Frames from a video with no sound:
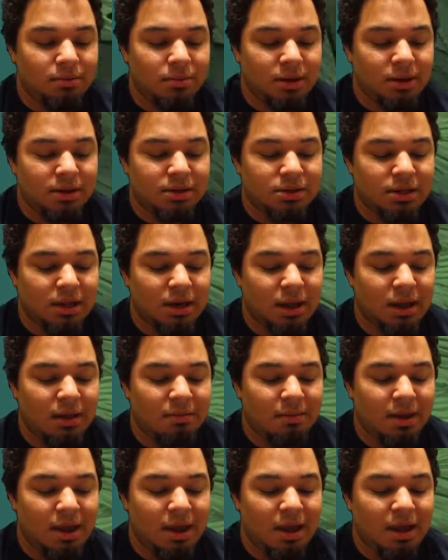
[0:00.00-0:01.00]
Like I said, I
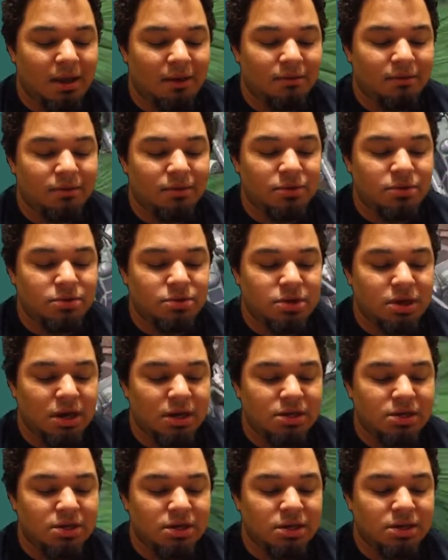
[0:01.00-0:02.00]
may have to
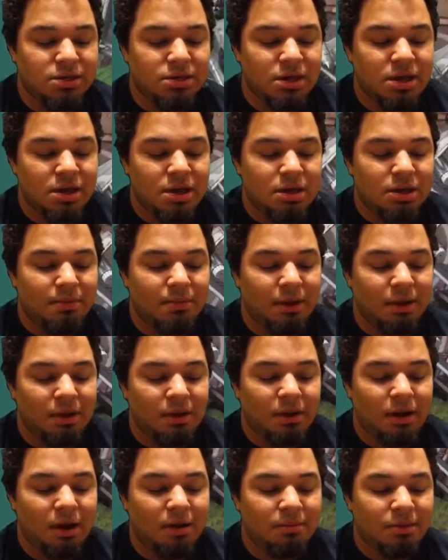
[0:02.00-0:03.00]
change this depending
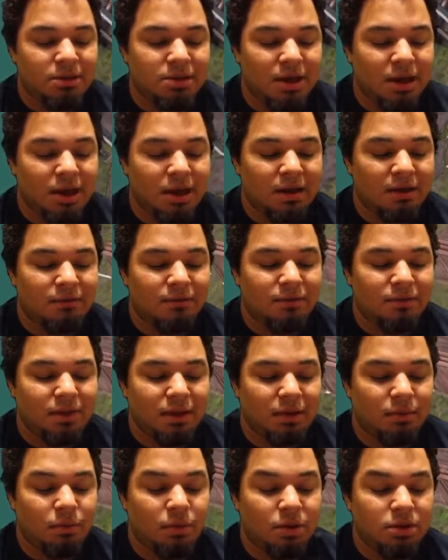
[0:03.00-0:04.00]
on how much I have
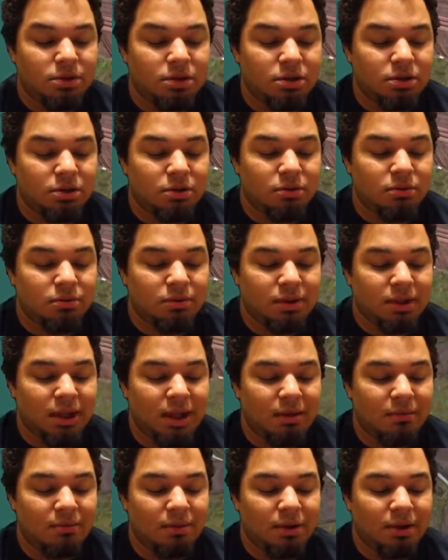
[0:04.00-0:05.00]
and want to do with
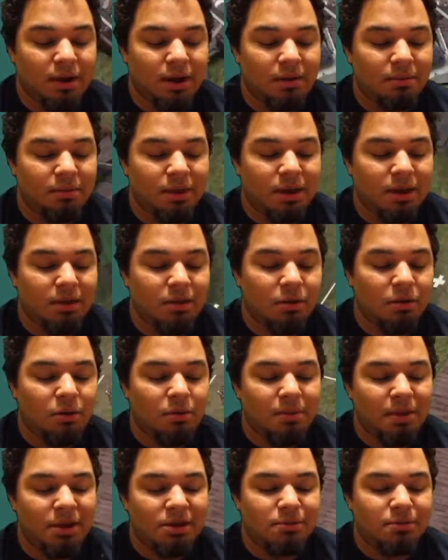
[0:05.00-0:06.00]
that. But I'm getting the whole
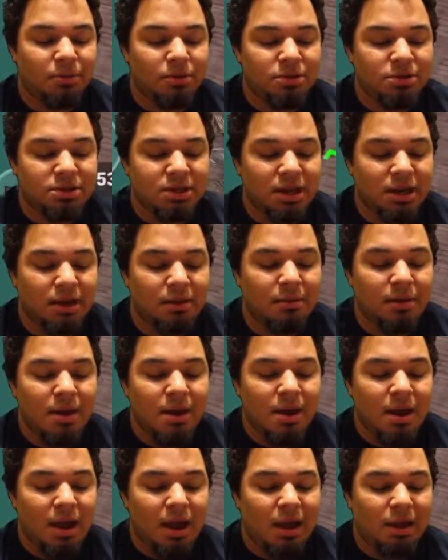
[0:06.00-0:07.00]
baseboard set up
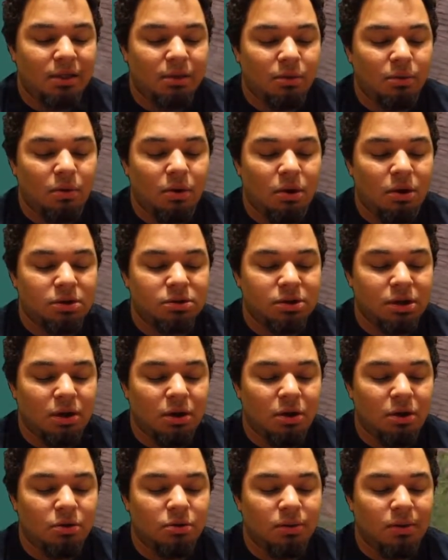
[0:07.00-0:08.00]
and the walls
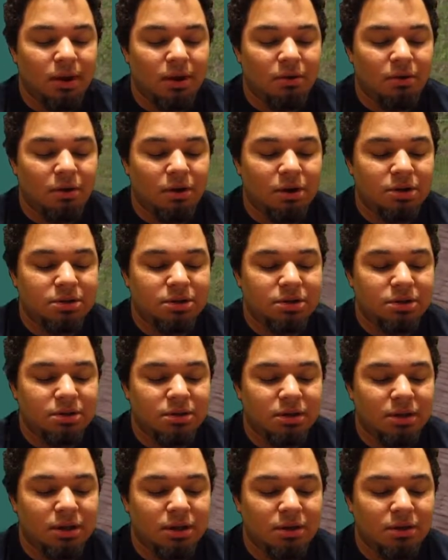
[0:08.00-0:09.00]
all the way across
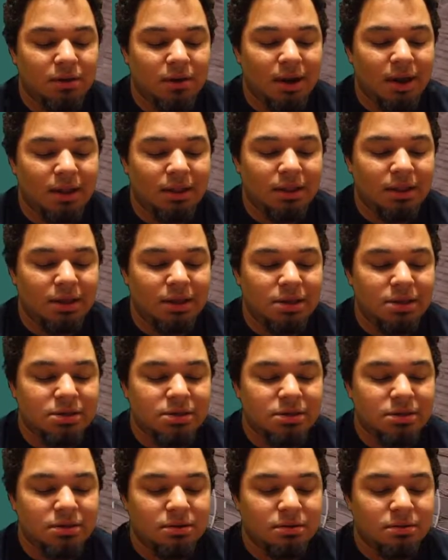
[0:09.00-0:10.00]
here at
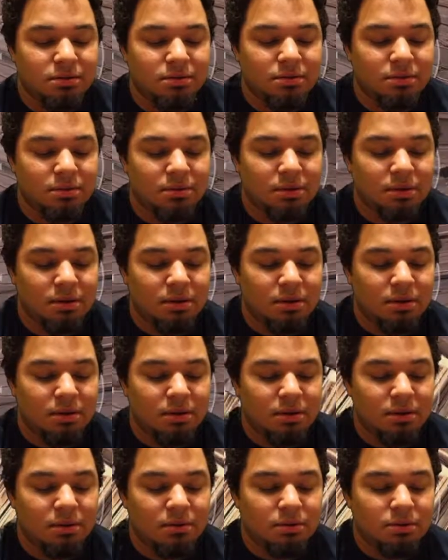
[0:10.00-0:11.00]
least.
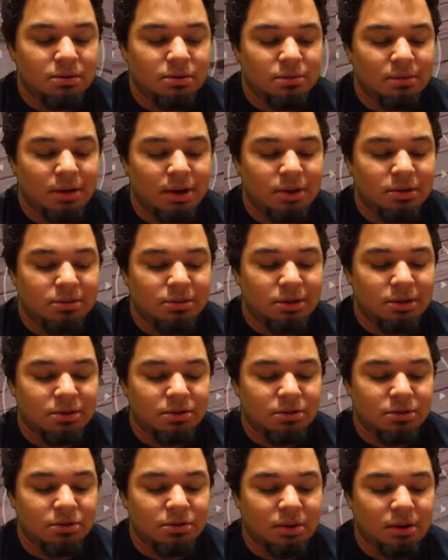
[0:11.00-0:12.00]
Which reminds me, let's
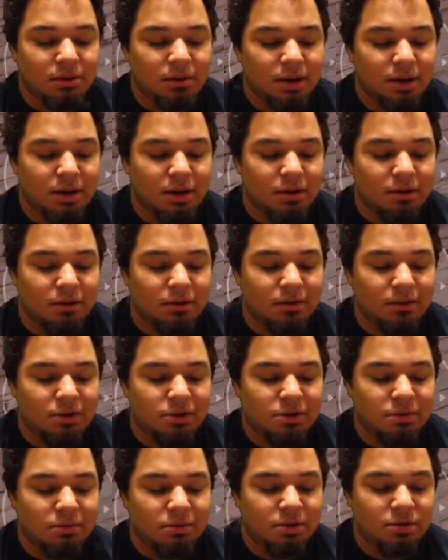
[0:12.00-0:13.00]
go do that right now. Let's
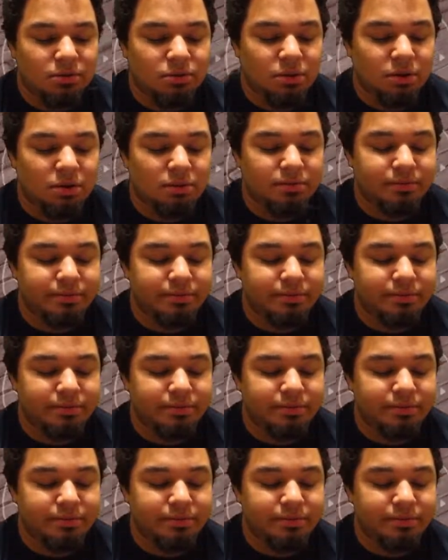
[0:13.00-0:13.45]
finish up this wall.